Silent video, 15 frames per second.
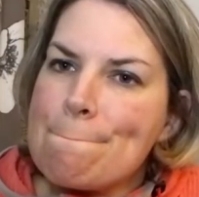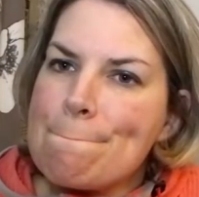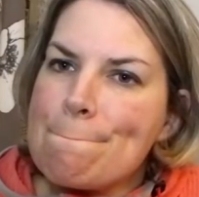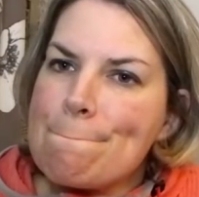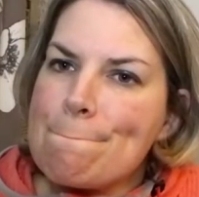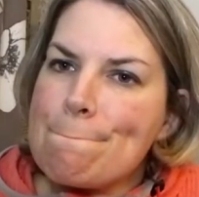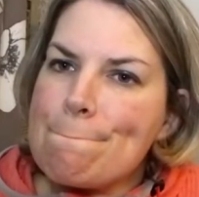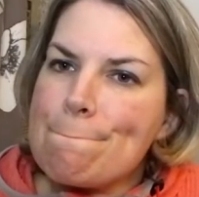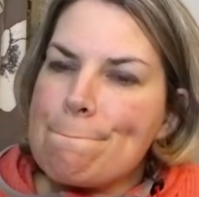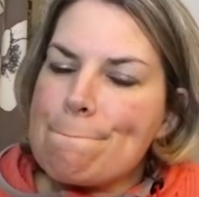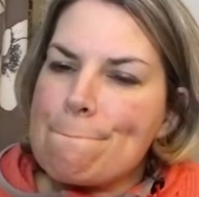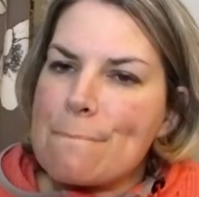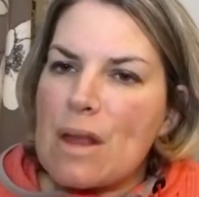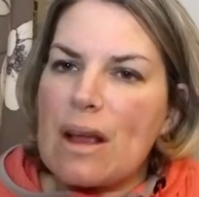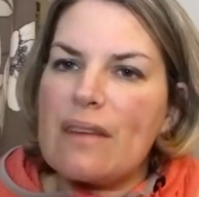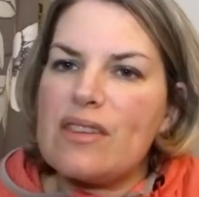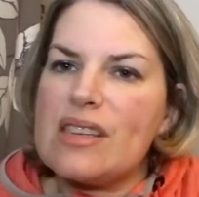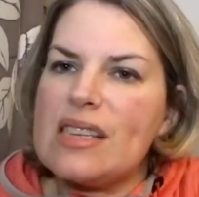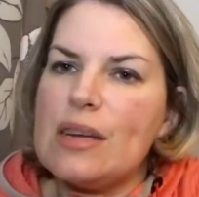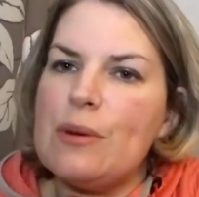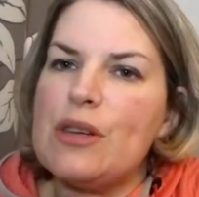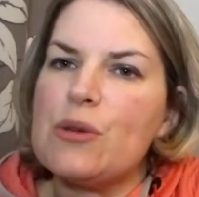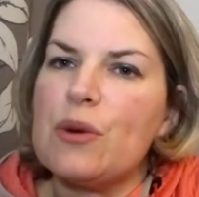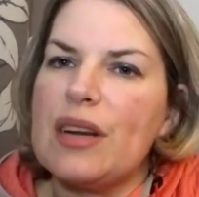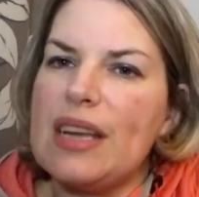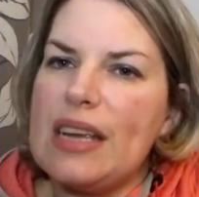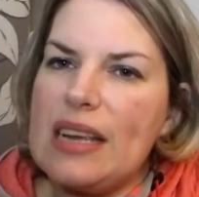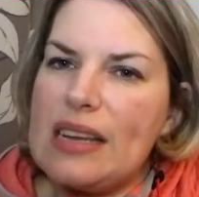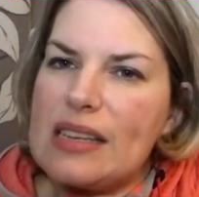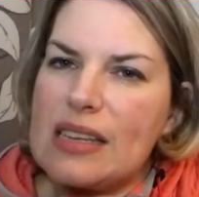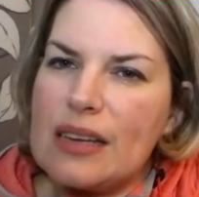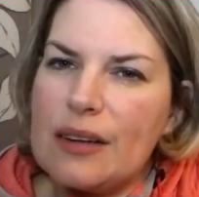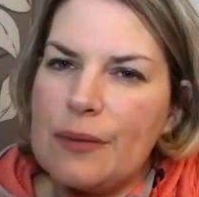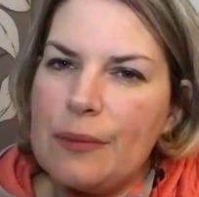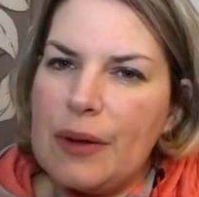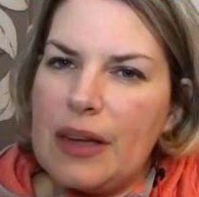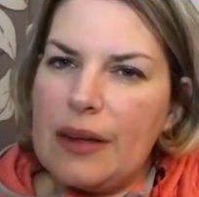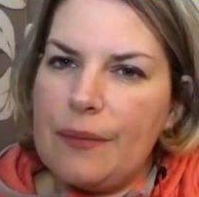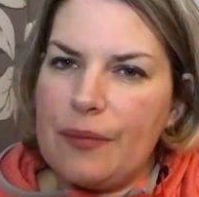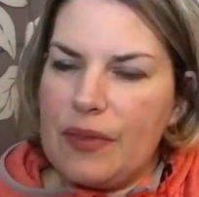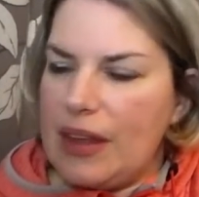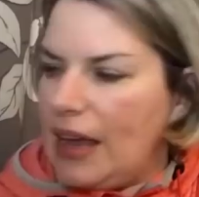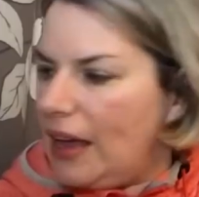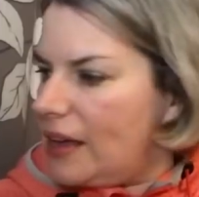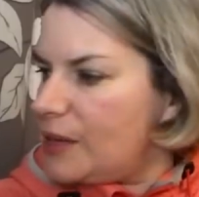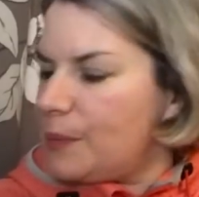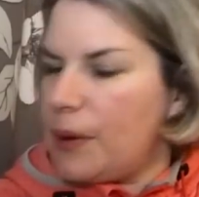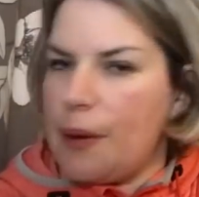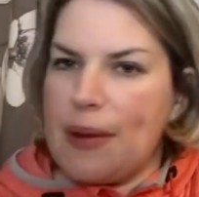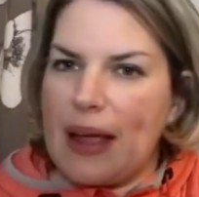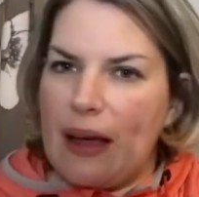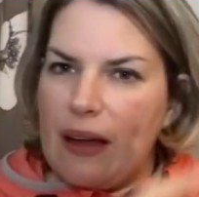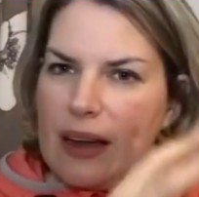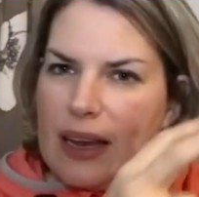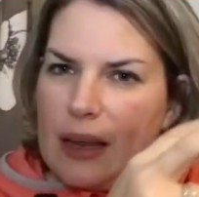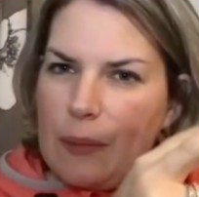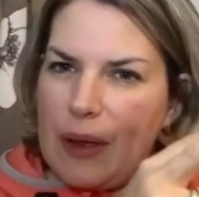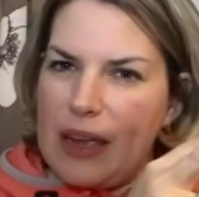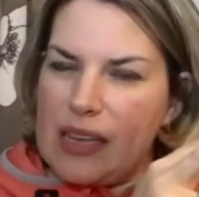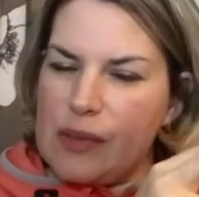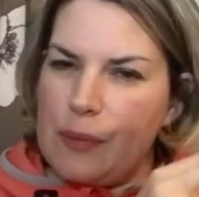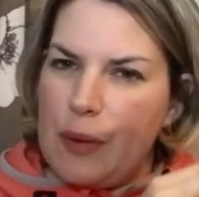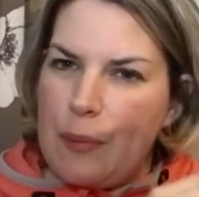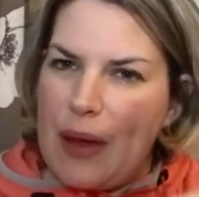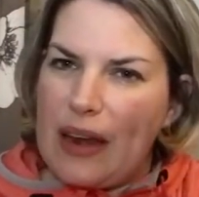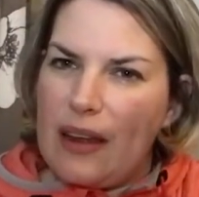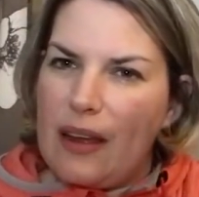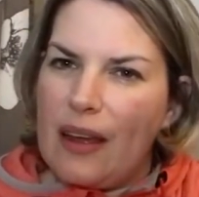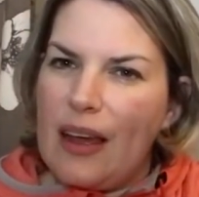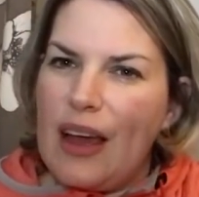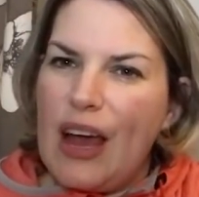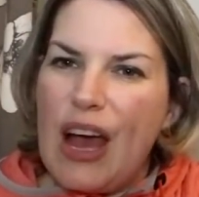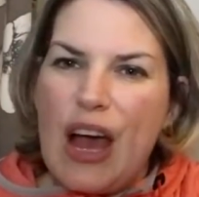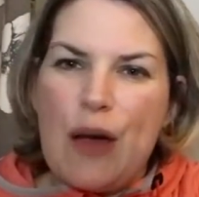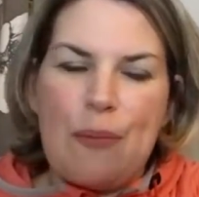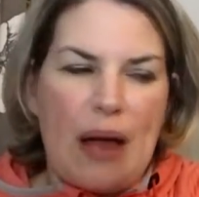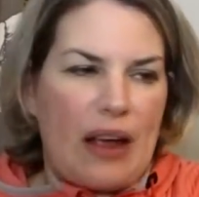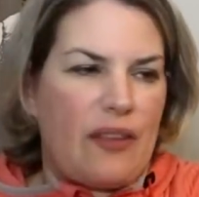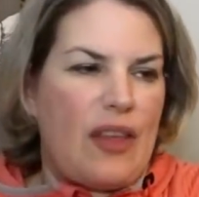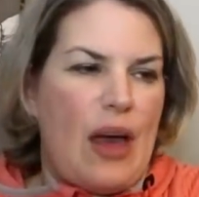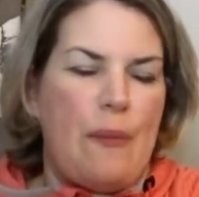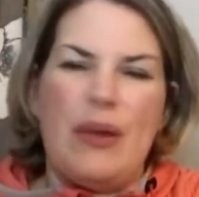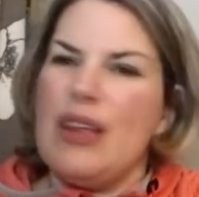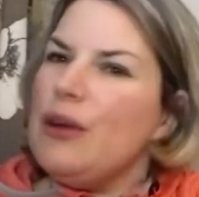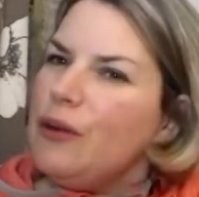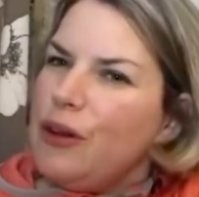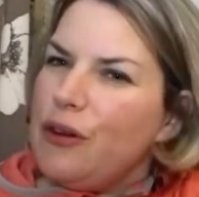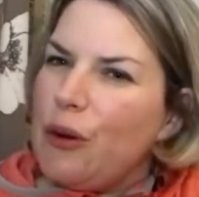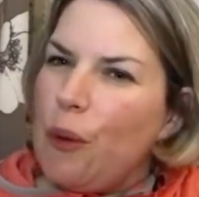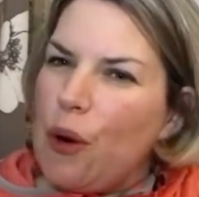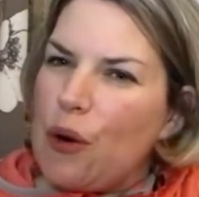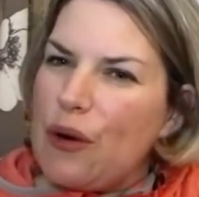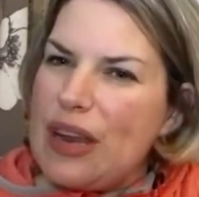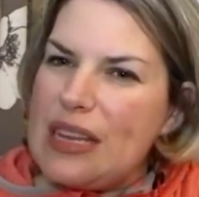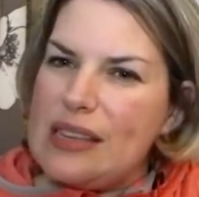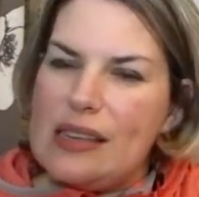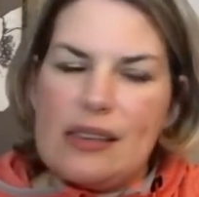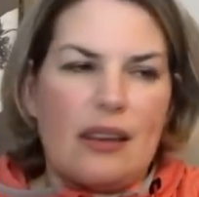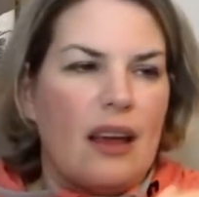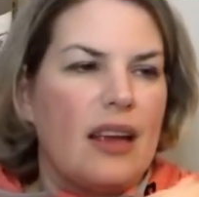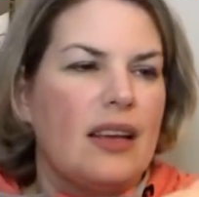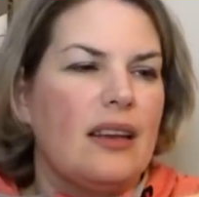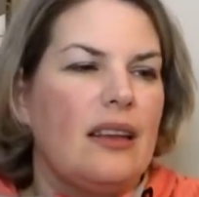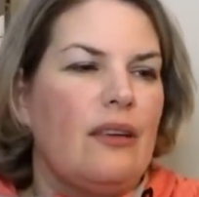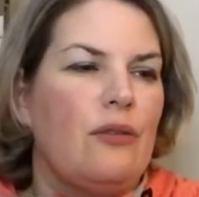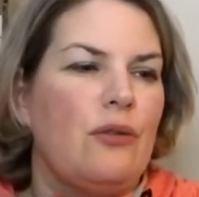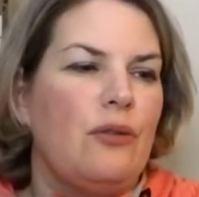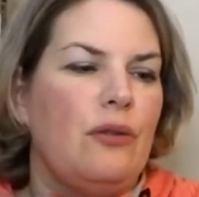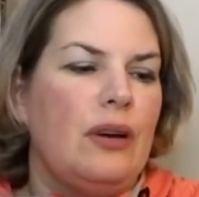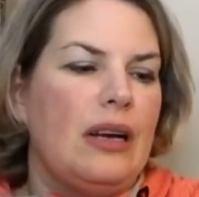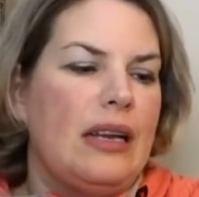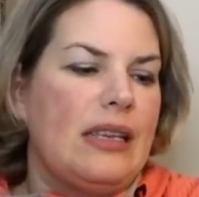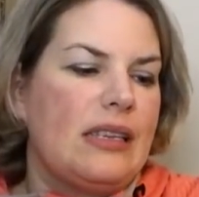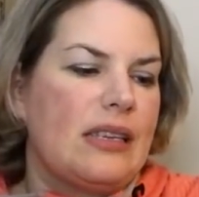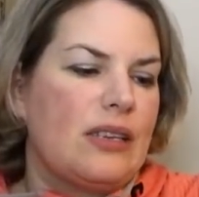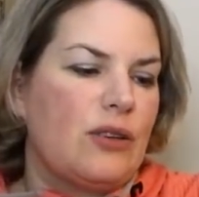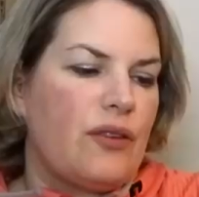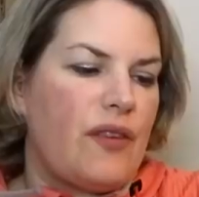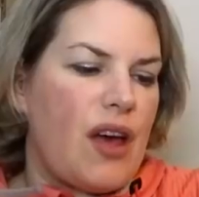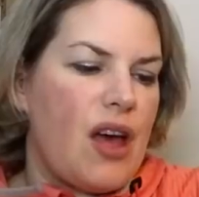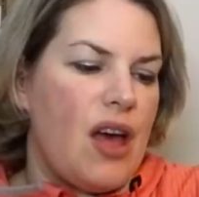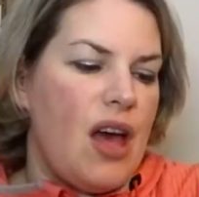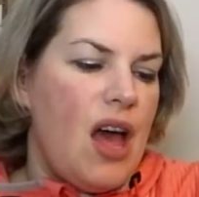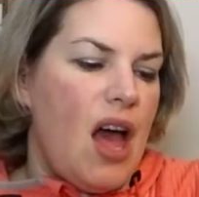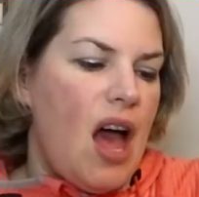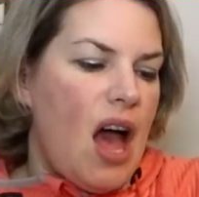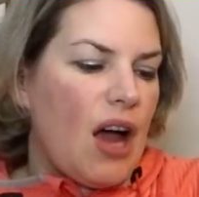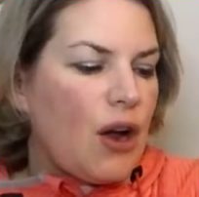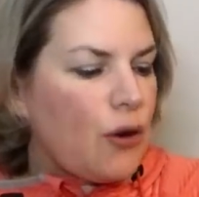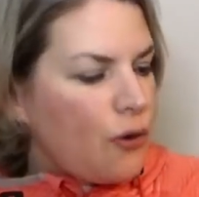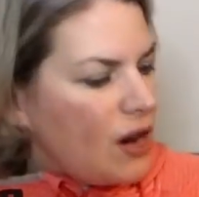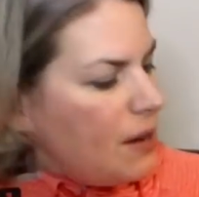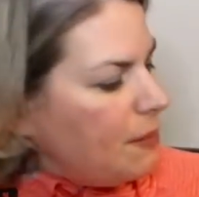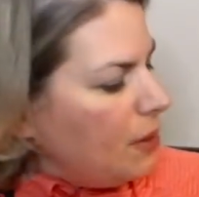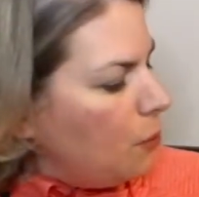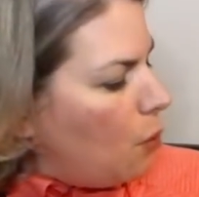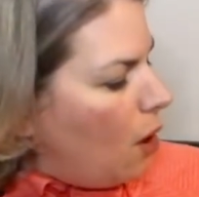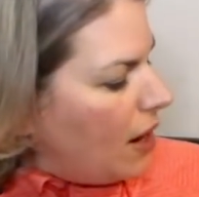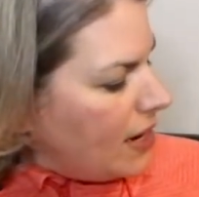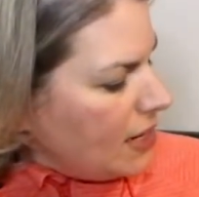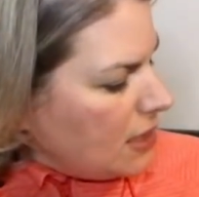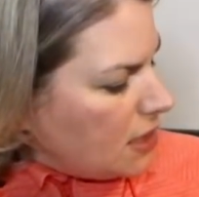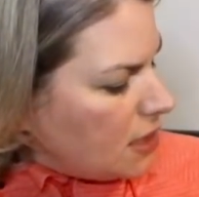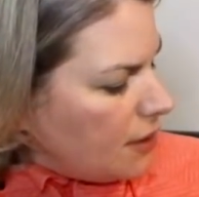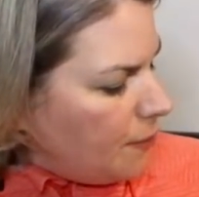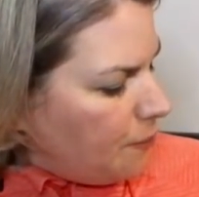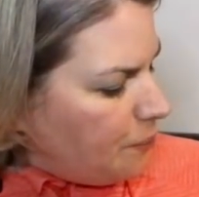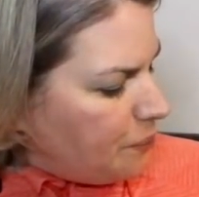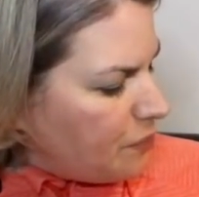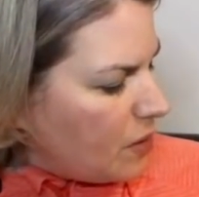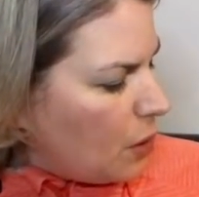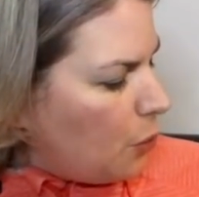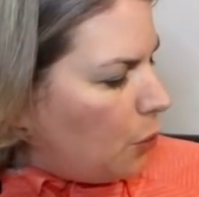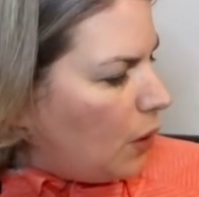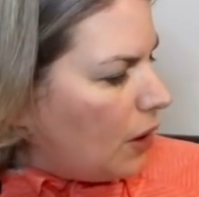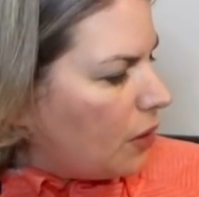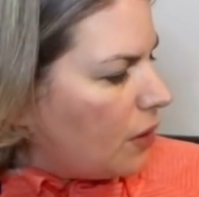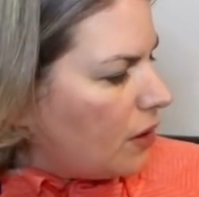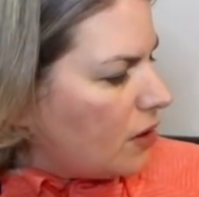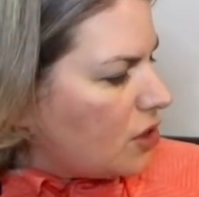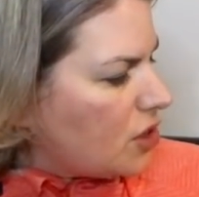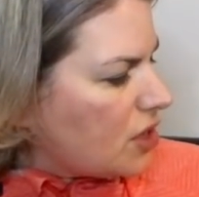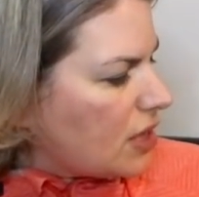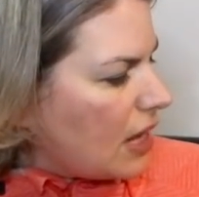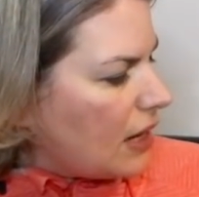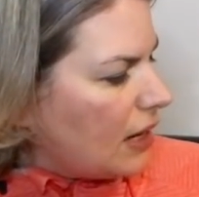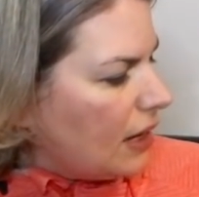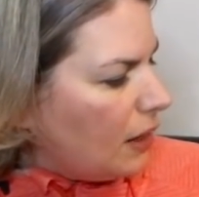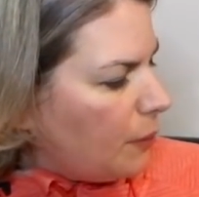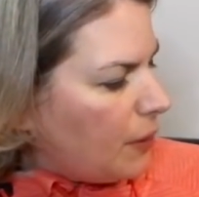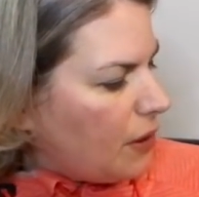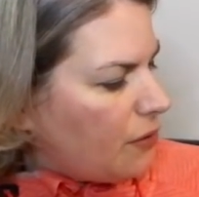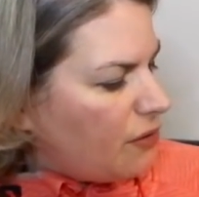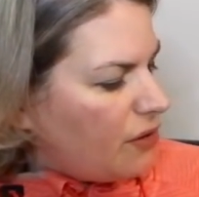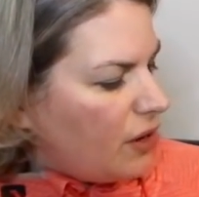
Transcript: I'll have to see which one it is. But yeah, it's blowing out a little bit. It's a bit better back there. But you know what Grits is like. It's a sort of a creamy white with just that little bit of